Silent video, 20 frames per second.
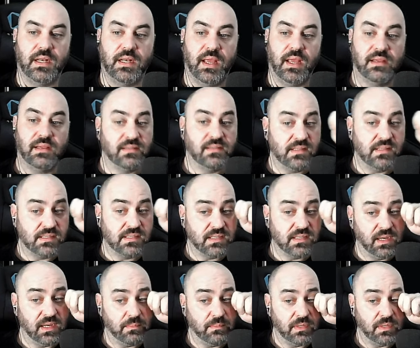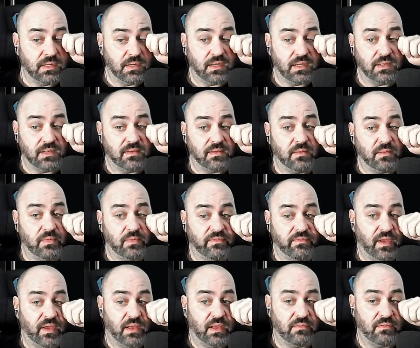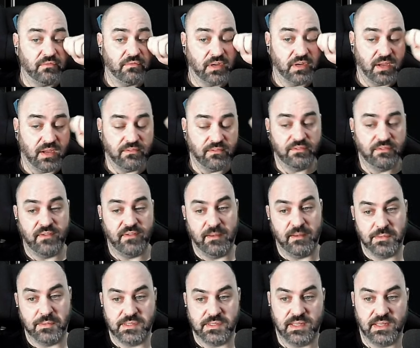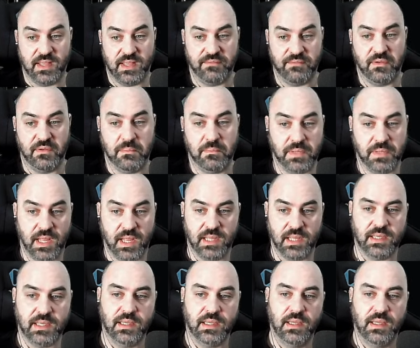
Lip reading: Essence slammed it until we found Recover 5% life on block,